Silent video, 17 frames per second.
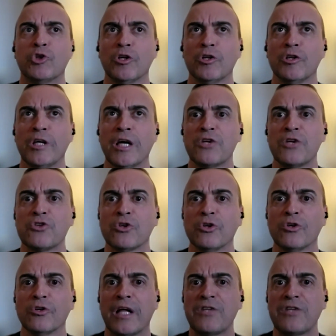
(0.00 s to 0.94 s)
so yeah,
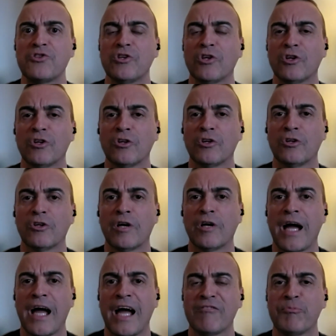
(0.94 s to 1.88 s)
so that's
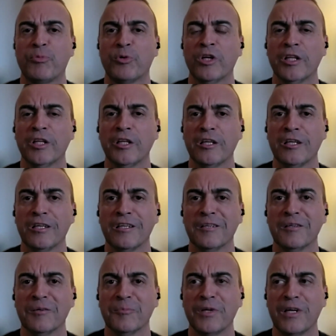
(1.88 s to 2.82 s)
your half brother.
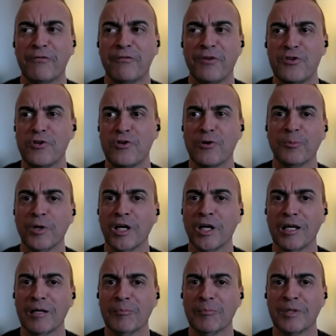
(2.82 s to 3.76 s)
But if it's your
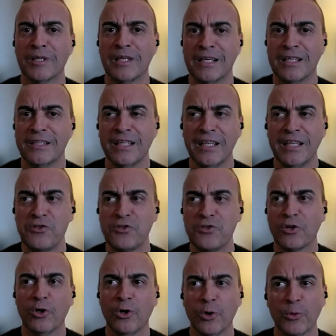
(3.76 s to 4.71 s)
mom, then
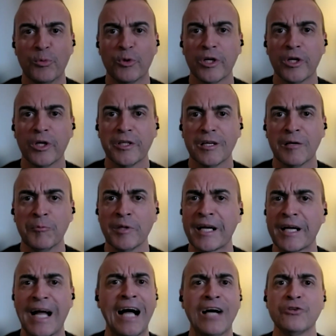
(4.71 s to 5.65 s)
it's your whole brother. I'm
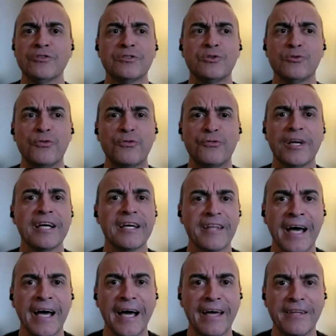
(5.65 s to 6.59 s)
like, how did you
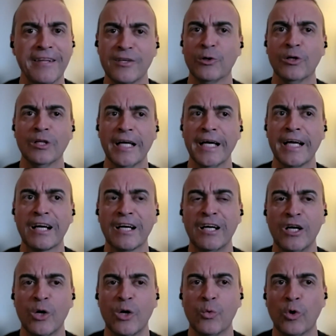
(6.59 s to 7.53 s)
figure that? And they were like,
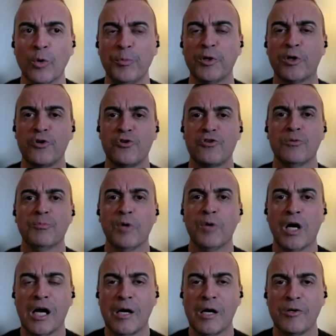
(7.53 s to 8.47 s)
well, because your
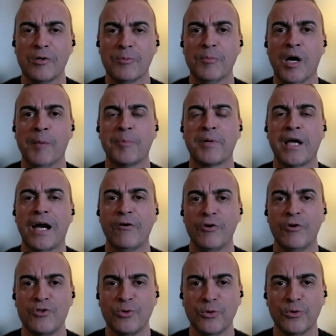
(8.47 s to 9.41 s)
mom
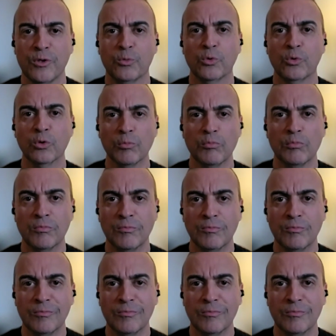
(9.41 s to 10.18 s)
carries you in the womb.